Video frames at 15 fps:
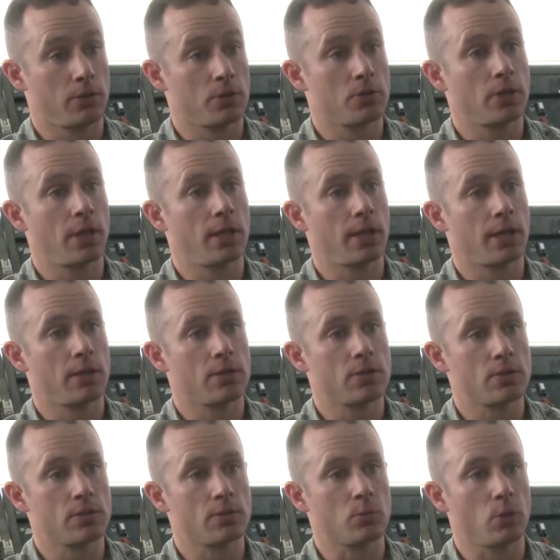understand how the
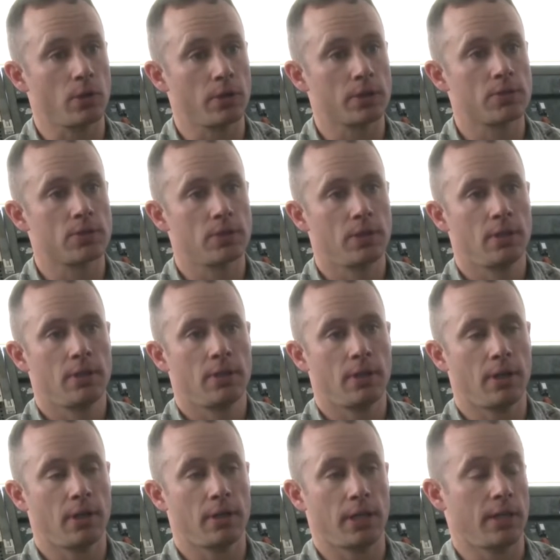system works,
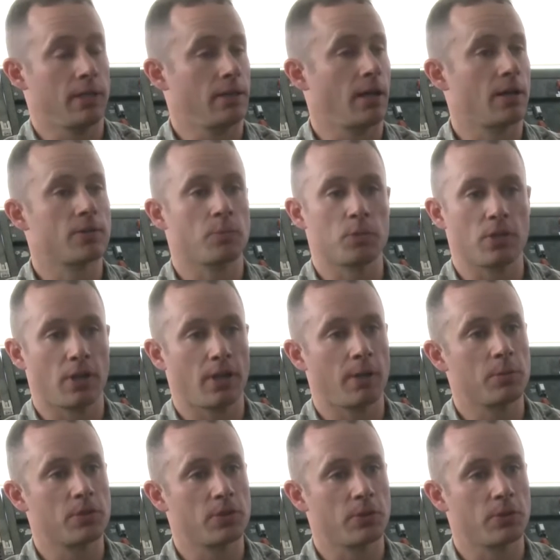and they did an awesome job.